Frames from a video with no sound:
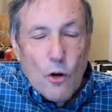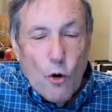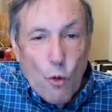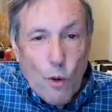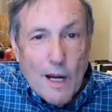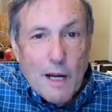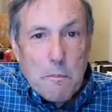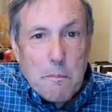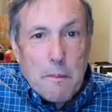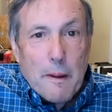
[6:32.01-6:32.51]

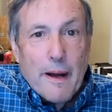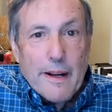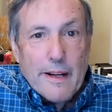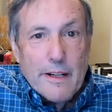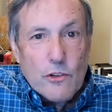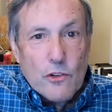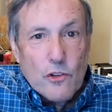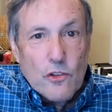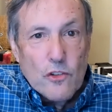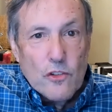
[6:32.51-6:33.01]
quick
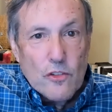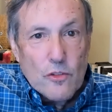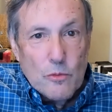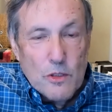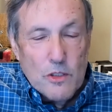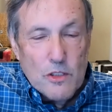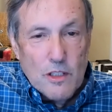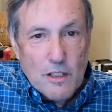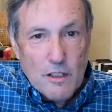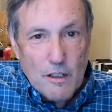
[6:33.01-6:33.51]
bites,
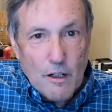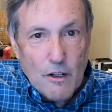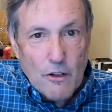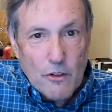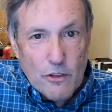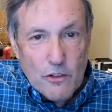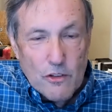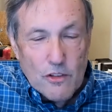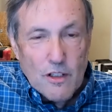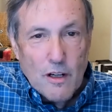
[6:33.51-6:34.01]
which he
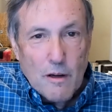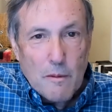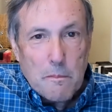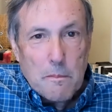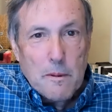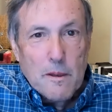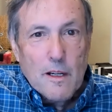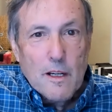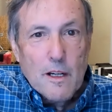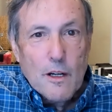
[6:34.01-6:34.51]
called his
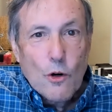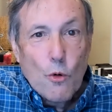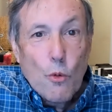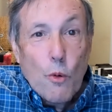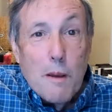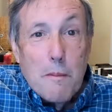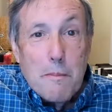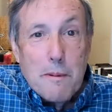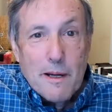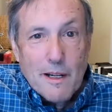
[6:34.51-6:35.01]
company
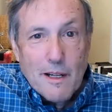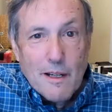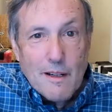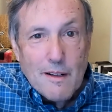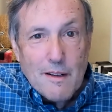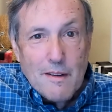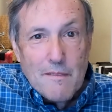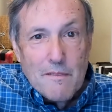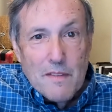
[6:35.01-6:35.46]
Quibi.